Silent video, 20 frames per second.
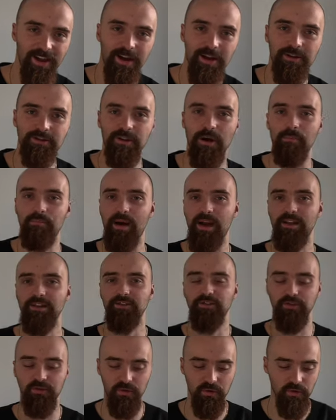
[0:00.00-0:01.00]
So I'm back at
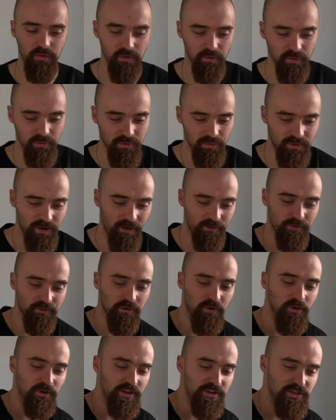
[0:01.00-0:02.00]
school after
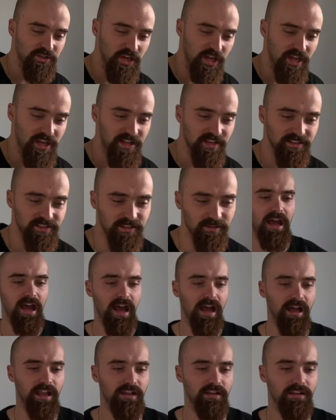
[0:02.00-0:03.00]
all these years,
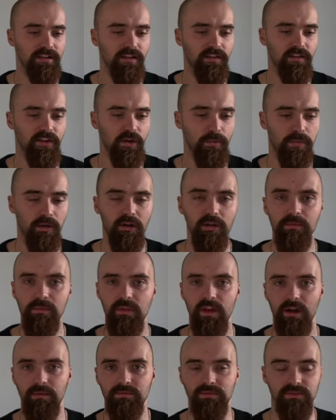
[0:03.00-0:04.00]
and the diploma
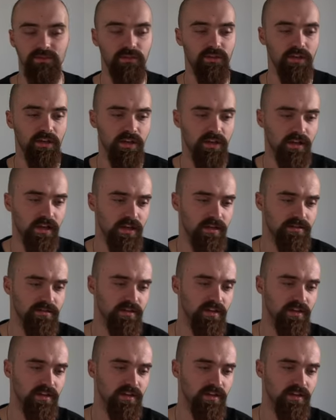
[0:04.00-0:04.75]
that I'm studying is